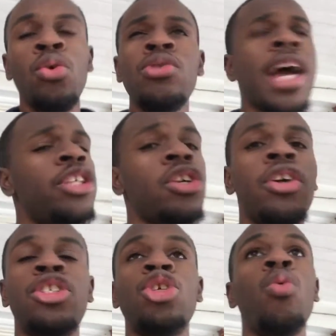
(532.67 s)
You got to
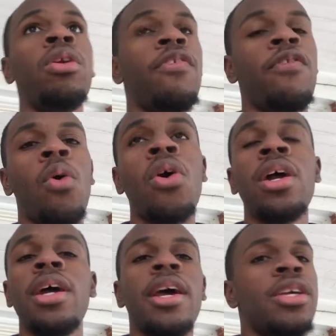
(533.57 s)
turn two into four.
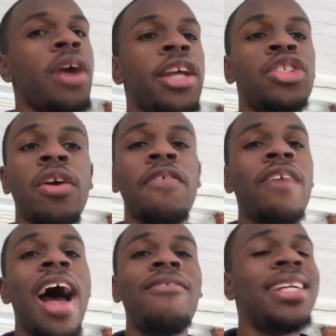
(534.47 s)
You got to turn
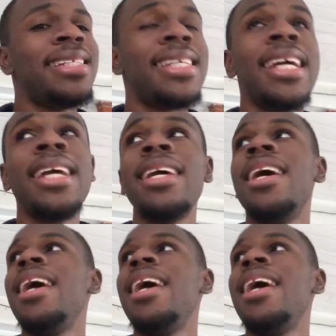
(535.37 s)
five into 10.